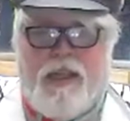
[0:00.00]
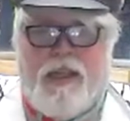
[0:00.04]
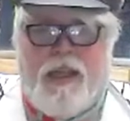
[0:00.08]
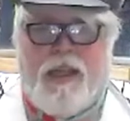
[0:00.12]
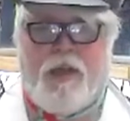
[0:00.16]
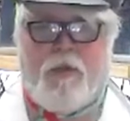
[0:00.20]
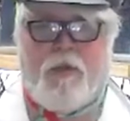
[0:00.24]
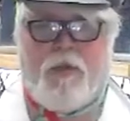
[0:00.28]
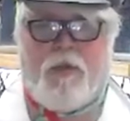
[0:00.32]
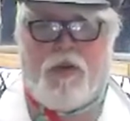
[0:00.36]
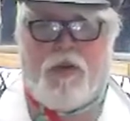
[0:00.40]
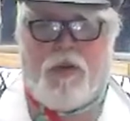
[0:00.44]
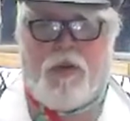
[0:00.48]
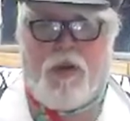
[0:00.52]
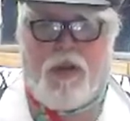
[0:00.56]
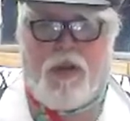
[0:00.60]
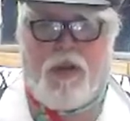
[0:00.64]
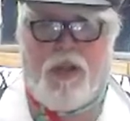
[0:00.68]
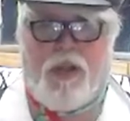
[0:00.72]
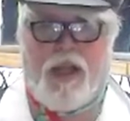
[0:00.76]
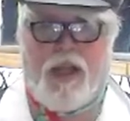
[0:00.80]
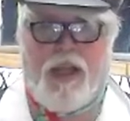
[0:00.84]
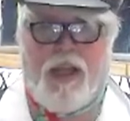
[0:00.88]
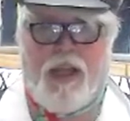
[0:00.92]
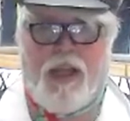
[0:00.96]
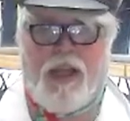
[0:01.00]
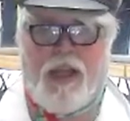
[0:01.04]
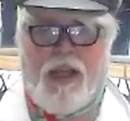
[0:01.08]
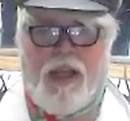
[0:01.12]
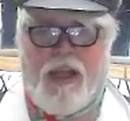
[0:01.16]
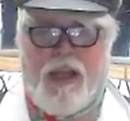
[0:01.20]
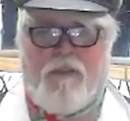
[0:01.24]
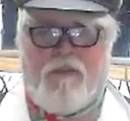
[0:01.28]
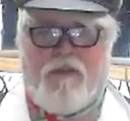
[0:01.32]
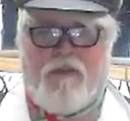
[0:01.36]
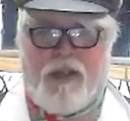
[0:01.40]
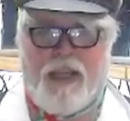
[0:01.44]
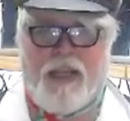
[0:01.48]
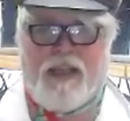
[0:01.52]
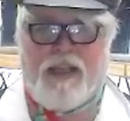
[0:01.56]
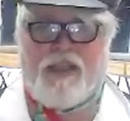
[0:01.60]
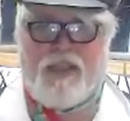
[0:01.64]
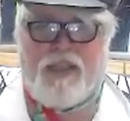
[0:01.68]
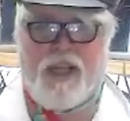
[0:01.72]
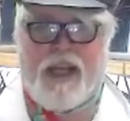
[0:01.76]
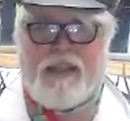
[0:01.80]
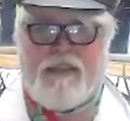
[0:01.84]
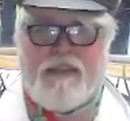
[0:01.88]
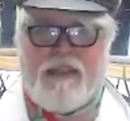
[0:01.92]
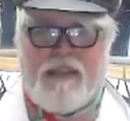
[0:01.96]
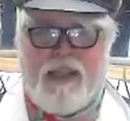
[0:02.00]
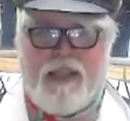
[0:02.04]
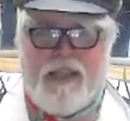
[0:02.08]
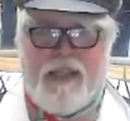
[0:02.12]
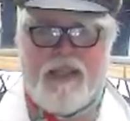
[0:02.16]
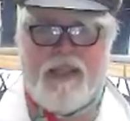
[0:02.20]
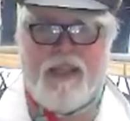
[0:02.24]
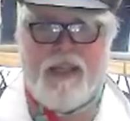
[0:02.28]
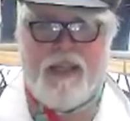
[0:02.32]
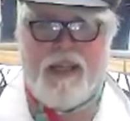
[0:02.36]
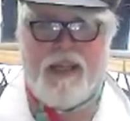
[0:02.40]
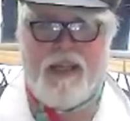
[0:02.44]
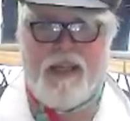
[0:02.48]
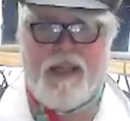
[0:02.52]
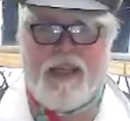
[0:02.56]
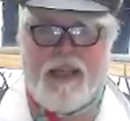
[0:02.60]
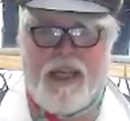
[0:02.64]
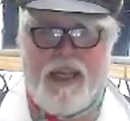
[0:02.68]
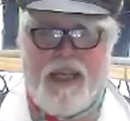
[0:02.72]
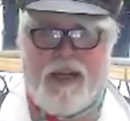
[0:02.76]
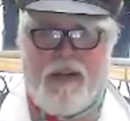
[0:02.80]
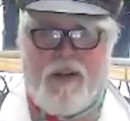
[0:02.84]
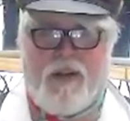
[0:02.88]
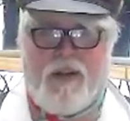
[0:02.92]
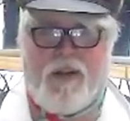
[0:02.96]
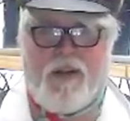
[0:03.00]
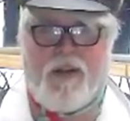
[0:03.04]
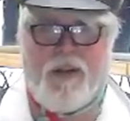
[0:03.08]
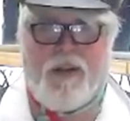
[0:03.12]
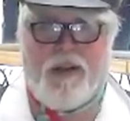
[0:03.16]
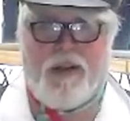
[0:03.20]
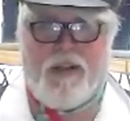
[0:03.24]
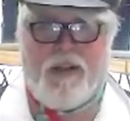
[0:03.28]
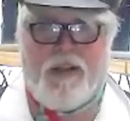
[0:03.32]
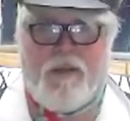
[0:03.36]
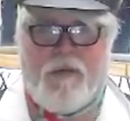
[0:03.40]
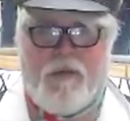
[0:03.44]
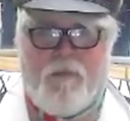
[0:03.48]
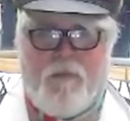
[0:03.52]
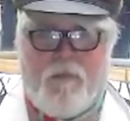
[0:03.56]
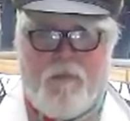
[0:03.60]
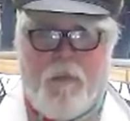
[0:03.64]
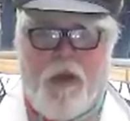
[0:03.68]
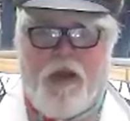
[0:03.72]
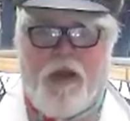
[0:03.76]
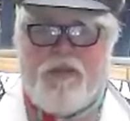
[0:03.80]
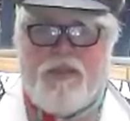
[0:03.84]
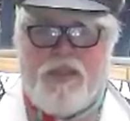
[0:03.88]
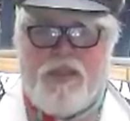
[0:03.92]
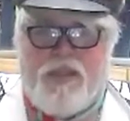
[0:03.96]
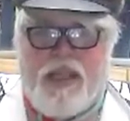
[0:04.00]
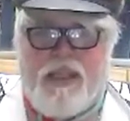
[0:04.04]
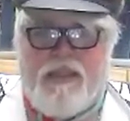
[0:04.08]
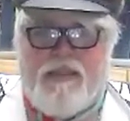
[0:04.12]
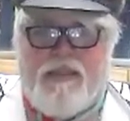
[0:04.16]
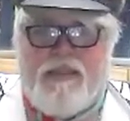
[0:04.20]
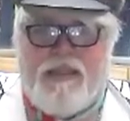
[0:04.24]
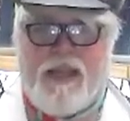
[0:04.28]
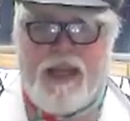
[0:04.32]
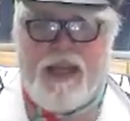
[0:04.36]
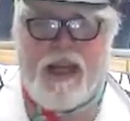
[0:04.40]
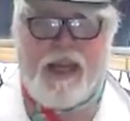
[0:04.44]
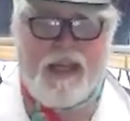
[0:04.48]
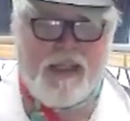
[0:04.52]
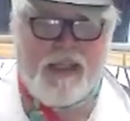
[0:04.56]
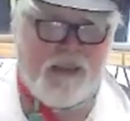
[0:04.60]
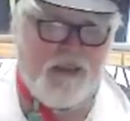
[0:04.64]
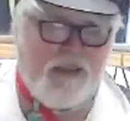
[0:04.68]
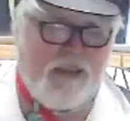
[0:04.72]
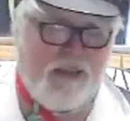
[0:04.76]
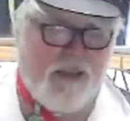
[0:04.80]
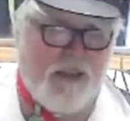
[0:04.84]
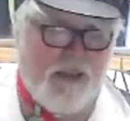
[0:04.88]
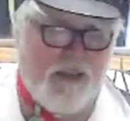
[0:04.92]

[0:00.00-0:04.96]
It will, if ingested, kill most insects,